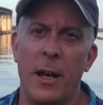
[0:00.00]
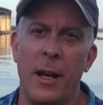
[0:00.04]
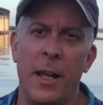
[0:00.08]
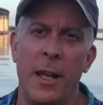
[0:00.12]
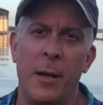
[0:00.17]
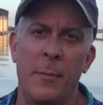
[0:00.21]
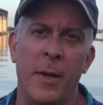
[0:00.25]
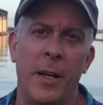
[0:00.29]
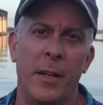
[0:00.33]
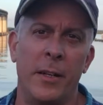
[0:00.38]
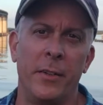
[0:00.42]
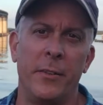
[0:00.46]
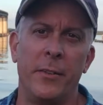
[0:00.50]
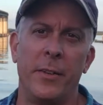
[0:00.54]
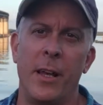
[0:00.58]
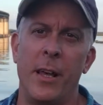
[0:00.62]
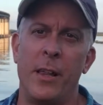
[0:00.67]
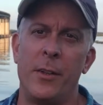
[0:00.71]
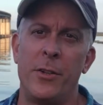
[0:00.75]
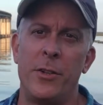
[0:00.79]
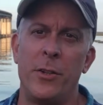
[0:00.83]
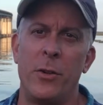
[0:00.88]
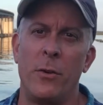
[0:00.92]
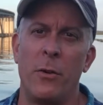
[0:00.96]
I am on the
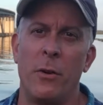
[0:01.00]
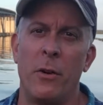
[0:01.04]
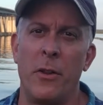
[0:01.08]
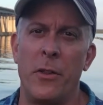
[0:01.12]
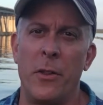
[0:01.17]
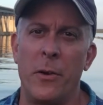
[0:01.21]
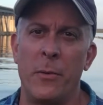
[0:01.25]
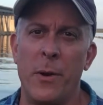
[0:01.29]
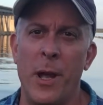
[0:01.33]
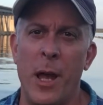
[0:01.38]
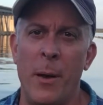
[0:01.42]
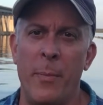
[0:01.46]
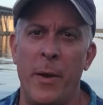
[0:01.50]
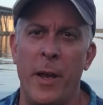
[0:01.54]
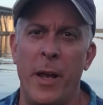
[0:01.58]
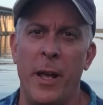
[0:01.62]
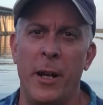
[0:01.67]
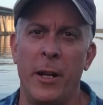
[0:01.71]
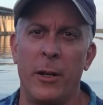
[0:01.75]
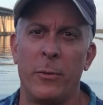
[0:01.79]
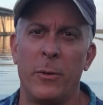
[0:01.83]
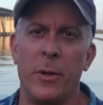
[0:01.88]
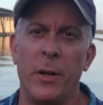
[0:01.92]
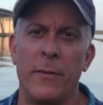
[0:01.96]
south shore of the
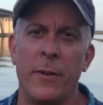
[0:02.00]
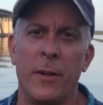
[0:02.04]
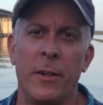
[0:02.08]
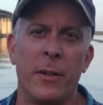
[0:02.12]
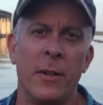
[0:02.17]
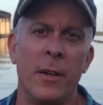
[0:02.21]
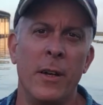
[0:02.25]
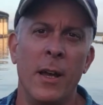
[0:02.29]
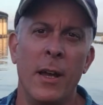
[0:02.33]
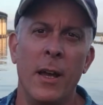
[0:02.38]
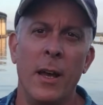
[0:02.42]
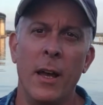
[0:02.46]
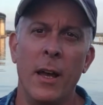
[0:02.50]
Rappahannock River,